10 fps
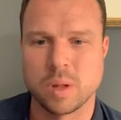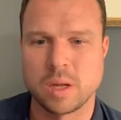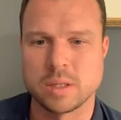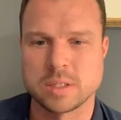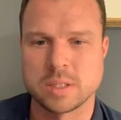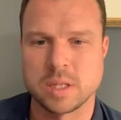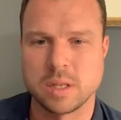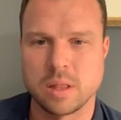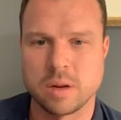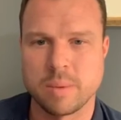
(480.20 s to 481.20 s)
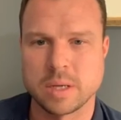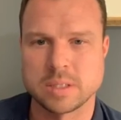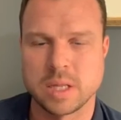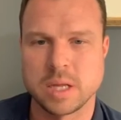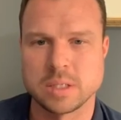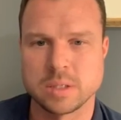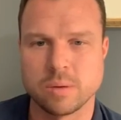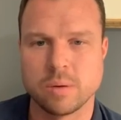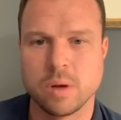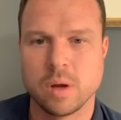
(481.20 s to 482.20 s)
this thin, thin amount of stain. So
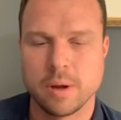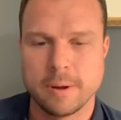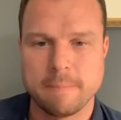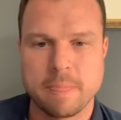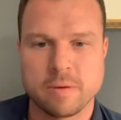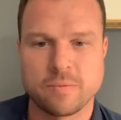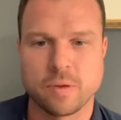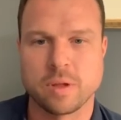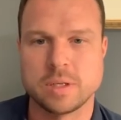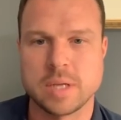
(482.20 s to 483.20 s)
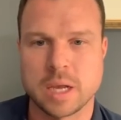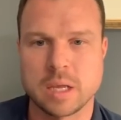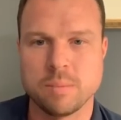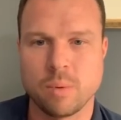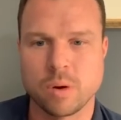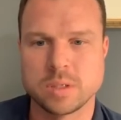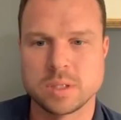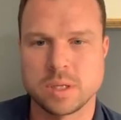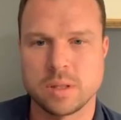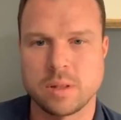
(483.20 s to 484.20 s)
for the decking boards,
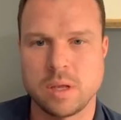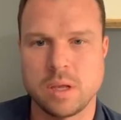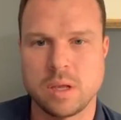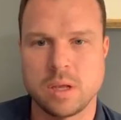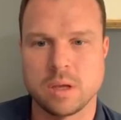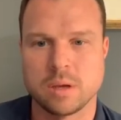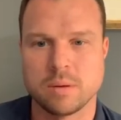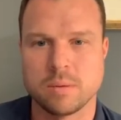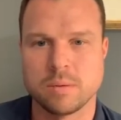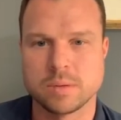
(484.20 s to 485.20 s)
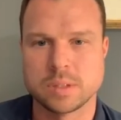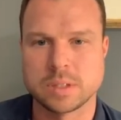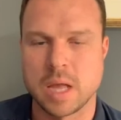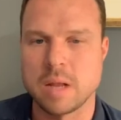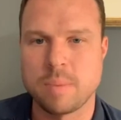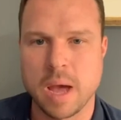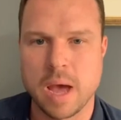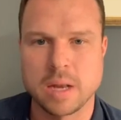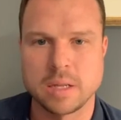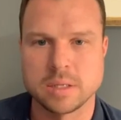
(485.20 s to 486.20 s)
the stain
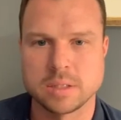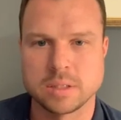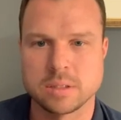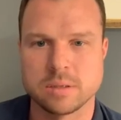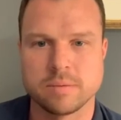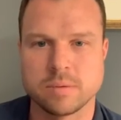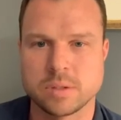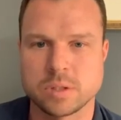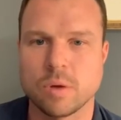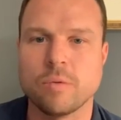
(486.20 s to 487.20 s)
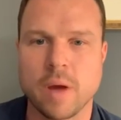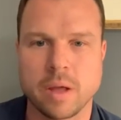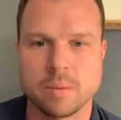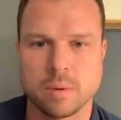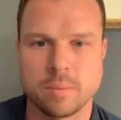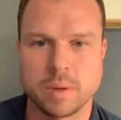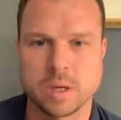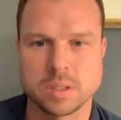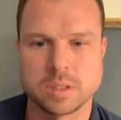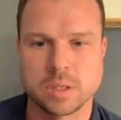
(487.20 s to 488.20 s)
pad is so valuable
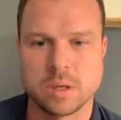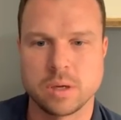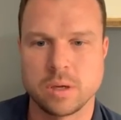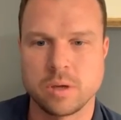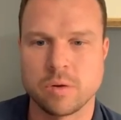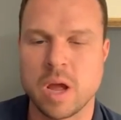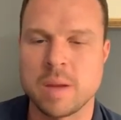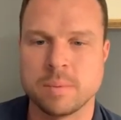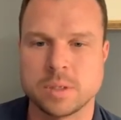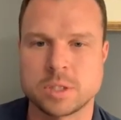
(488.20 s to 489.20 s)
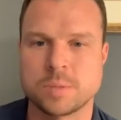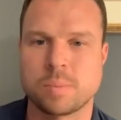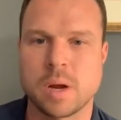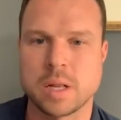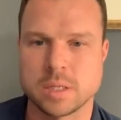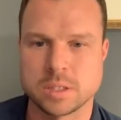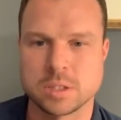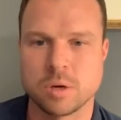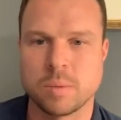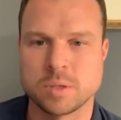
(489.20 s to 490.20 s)
because you're able to spread it so
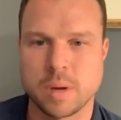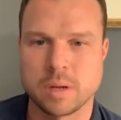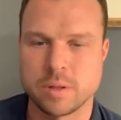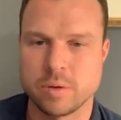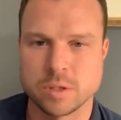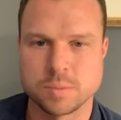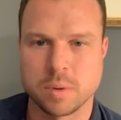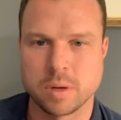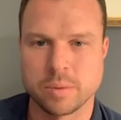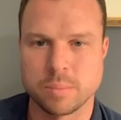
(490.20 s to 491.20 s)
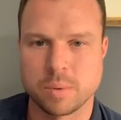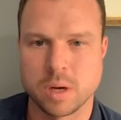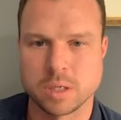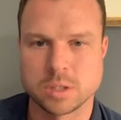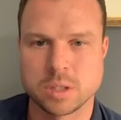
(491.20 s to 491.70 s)
much better than you can spread it with a brush